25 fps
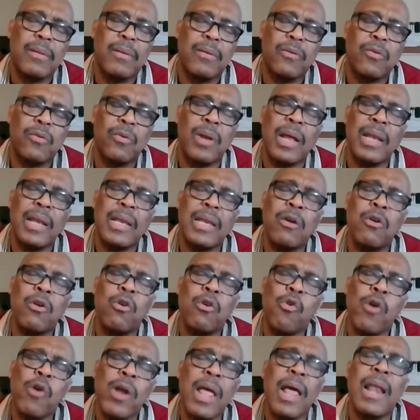so that they
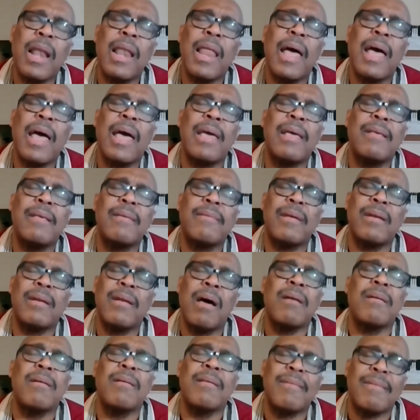realize and
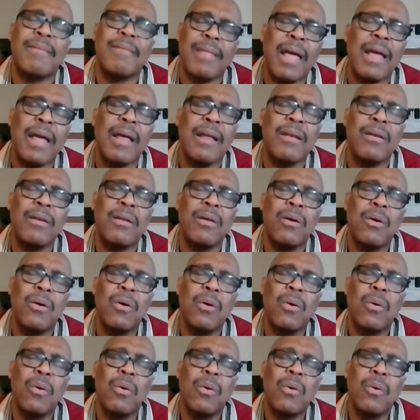understand
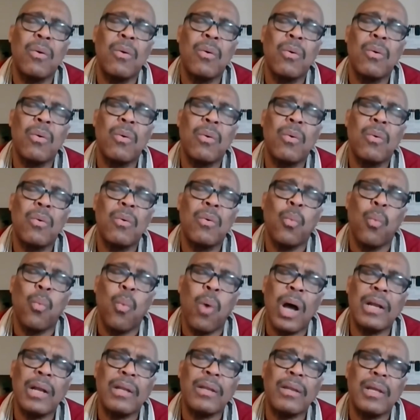
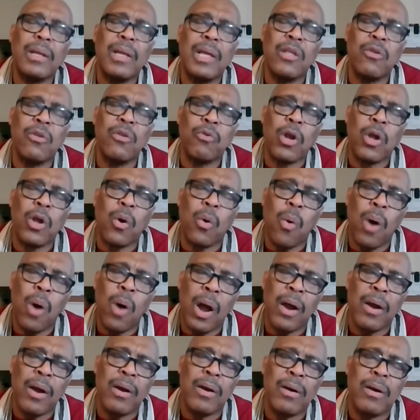what is
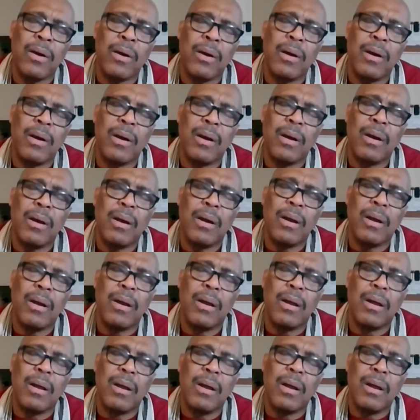required
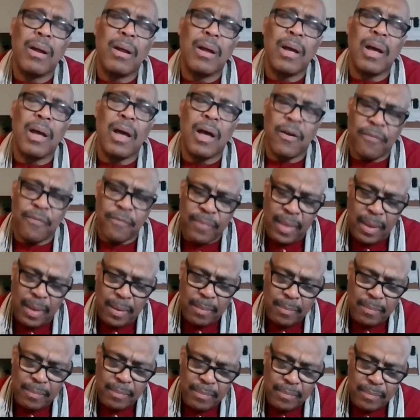of
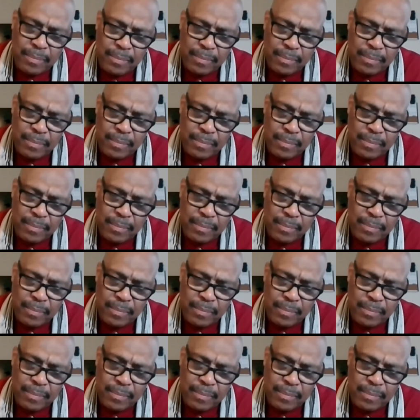them.